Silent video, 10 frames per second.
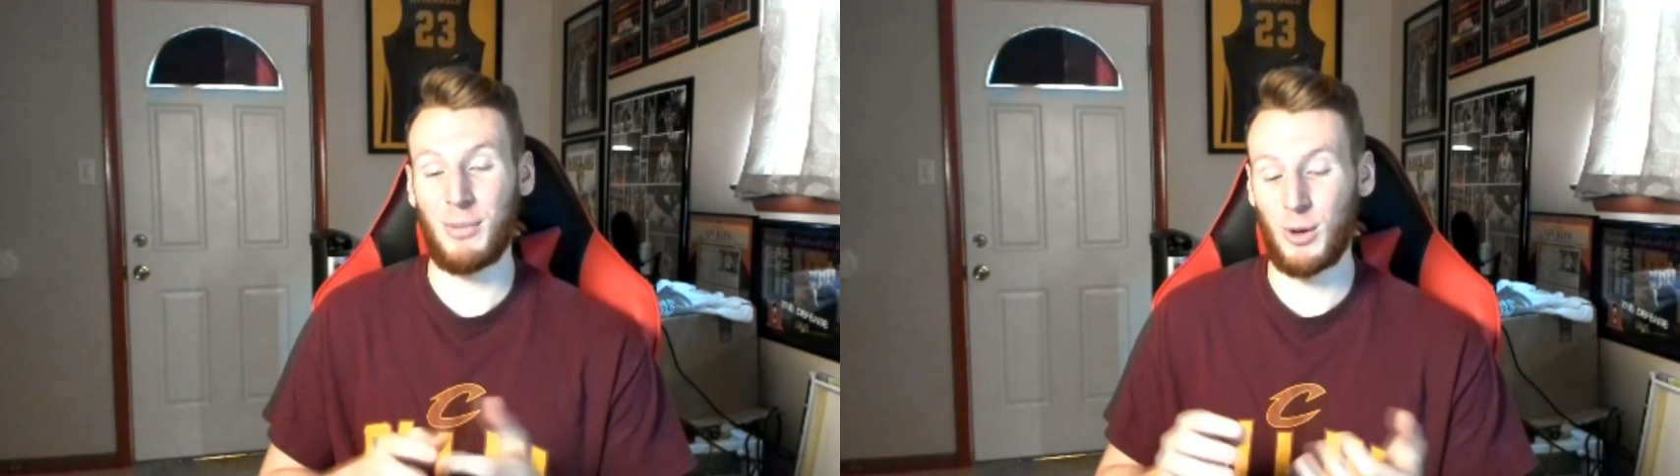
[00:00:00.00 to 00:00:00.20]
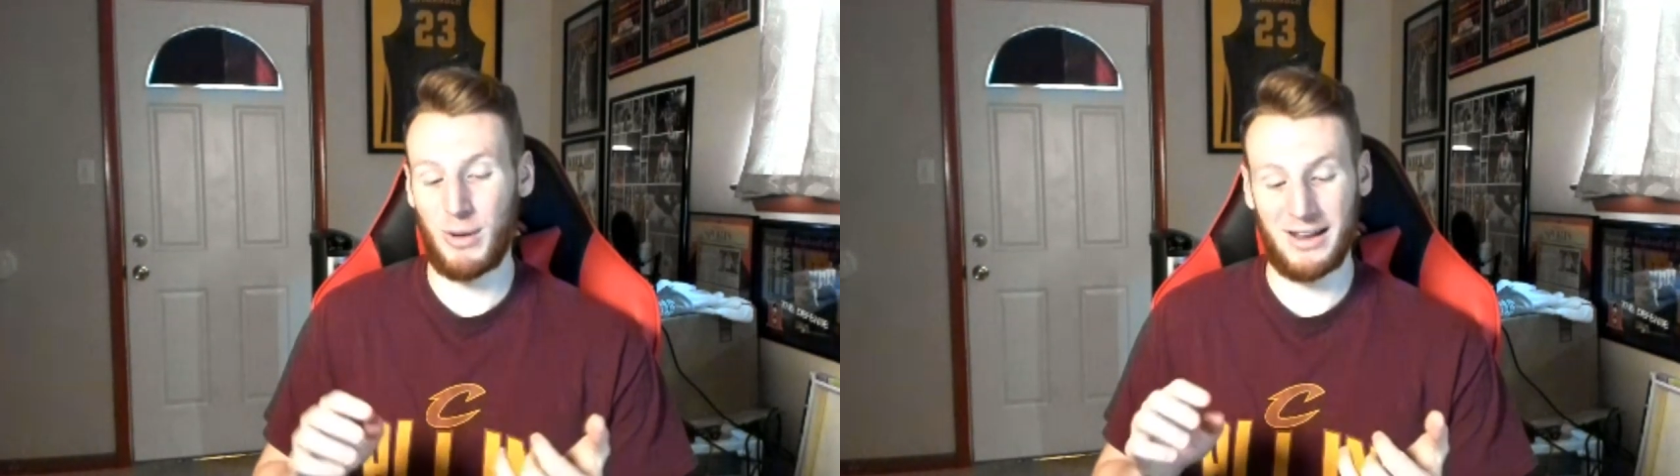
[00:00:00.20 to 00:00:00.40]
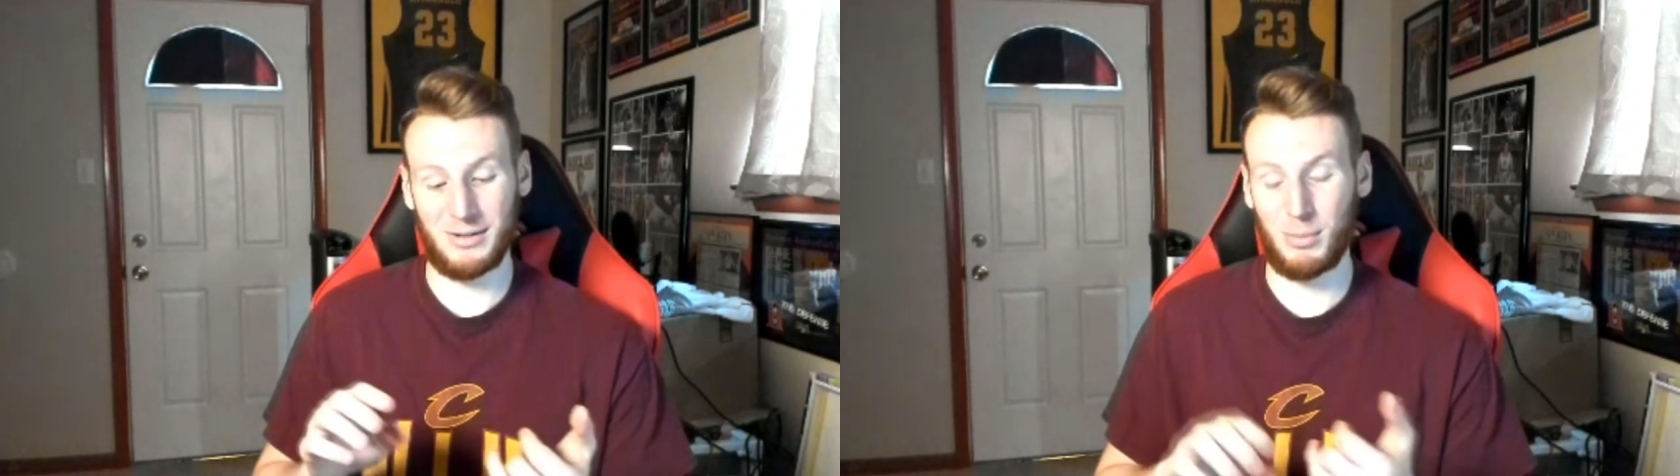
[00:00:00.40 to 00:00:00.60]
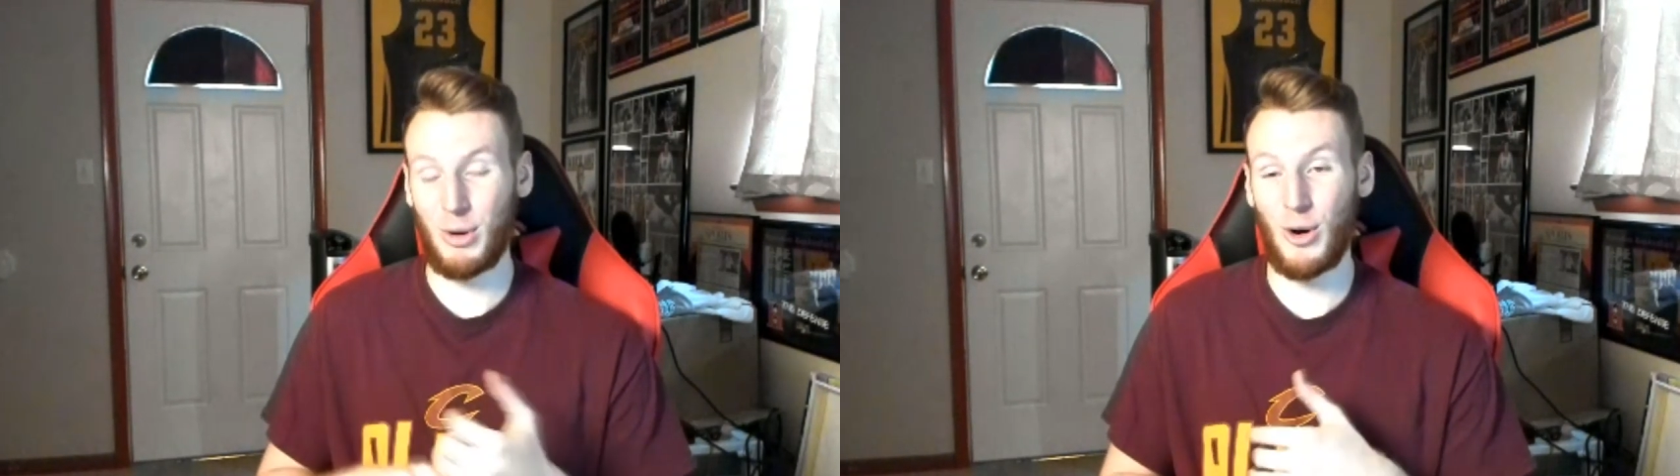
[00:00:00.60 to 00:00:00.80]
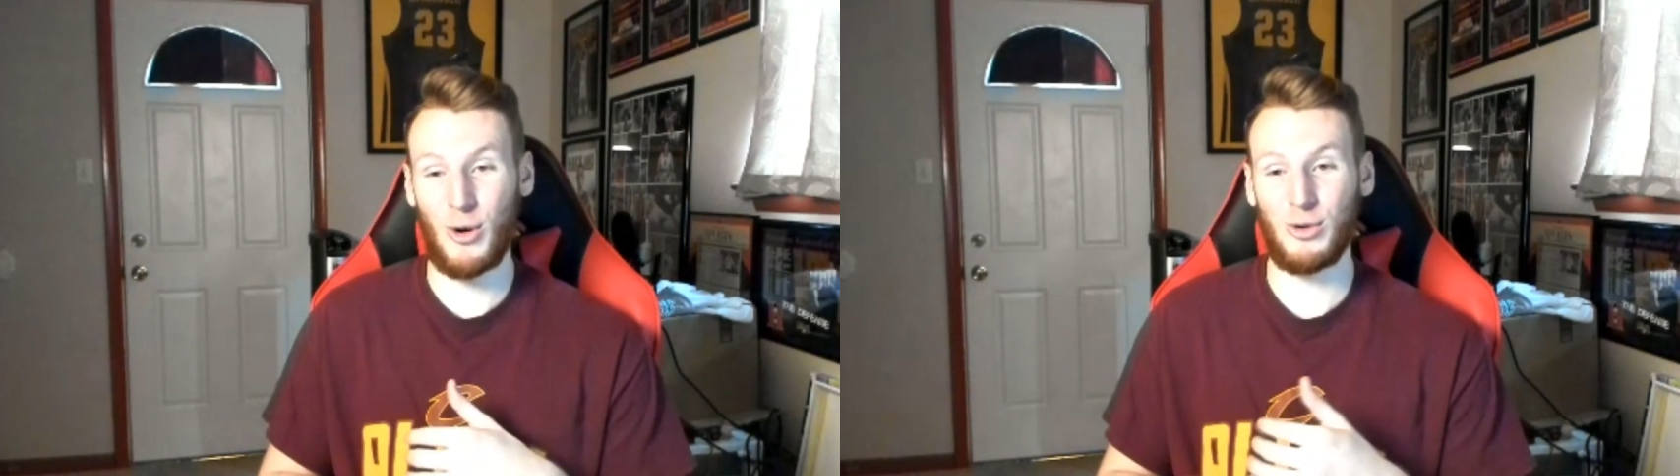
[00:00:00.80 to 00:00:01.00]
I'm low passing
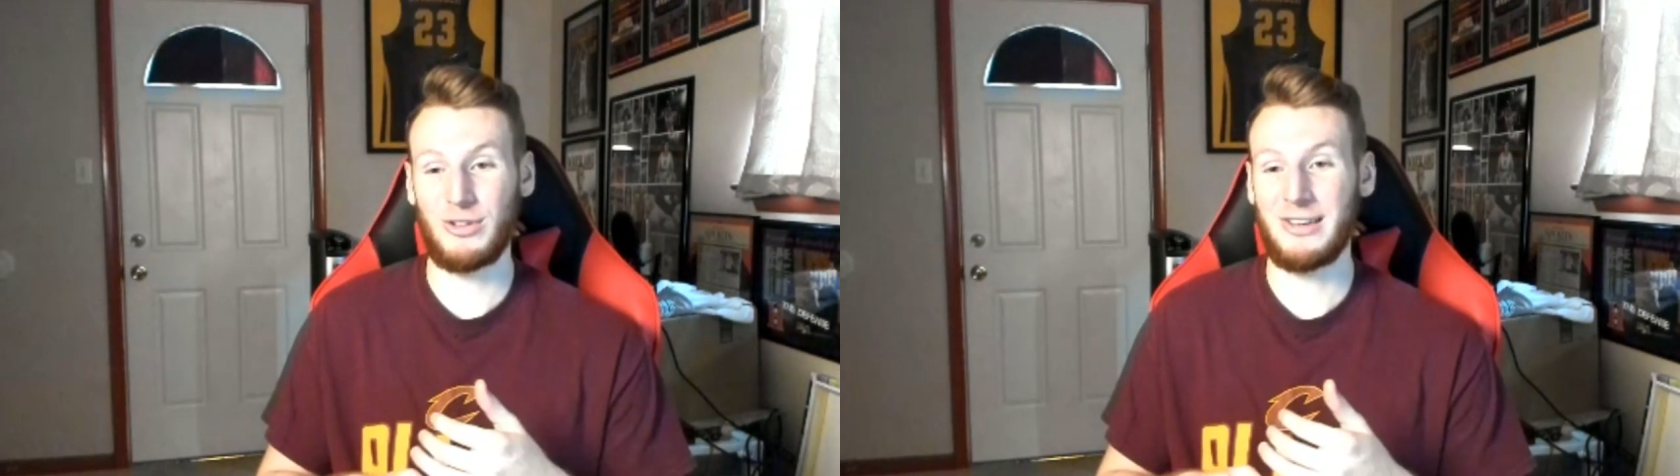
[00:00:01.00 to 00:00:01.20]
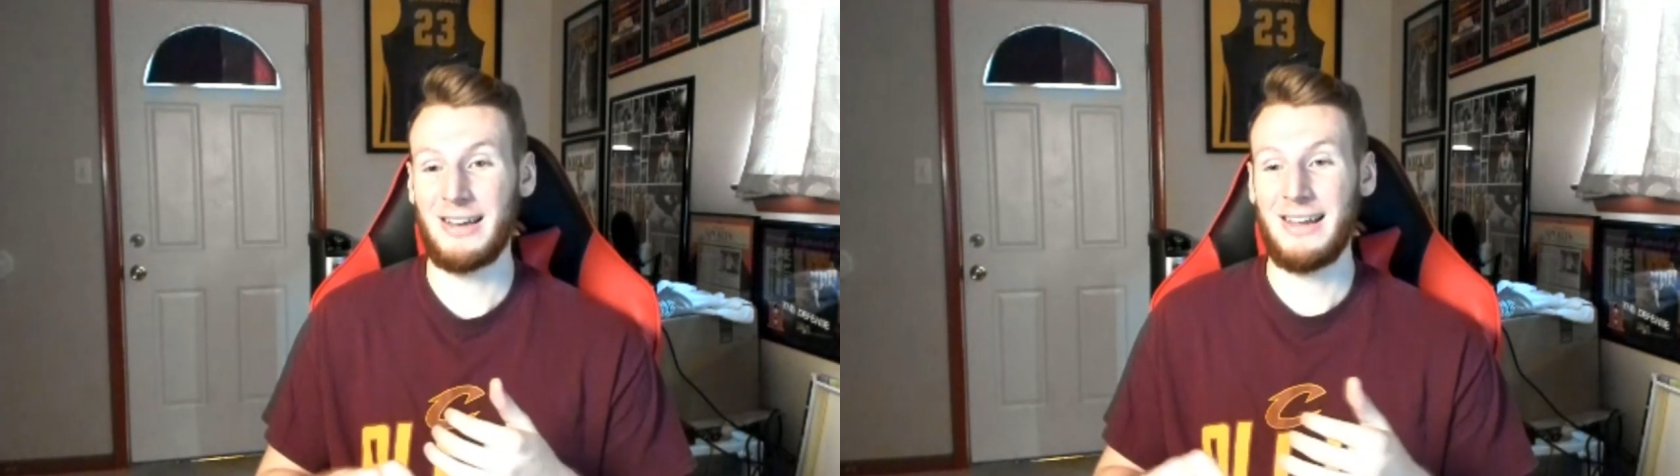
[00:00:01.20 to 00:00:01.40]
posts,